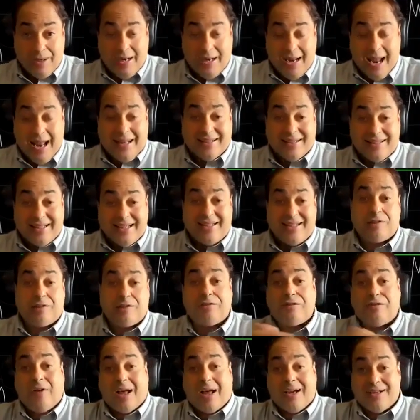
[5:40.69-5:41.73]
And these
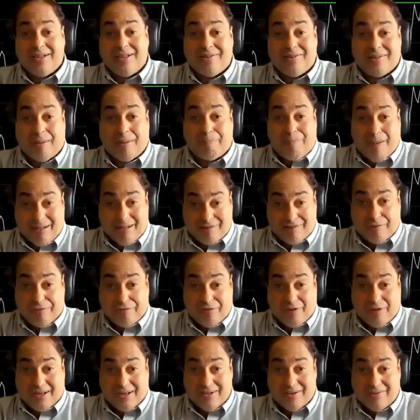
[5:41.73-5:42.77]
funds, the passive
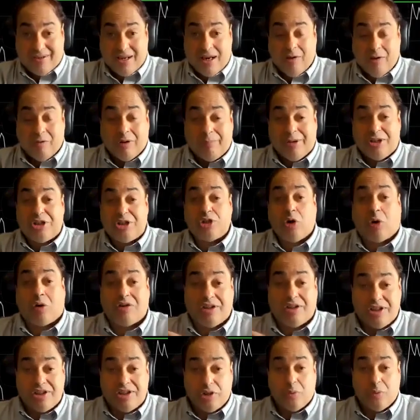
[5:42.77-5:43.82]
funds, will be
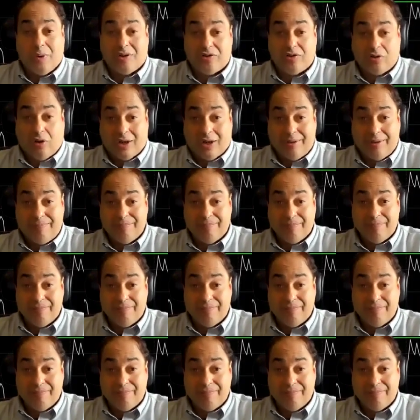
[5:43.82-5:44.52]
shorting US dollar.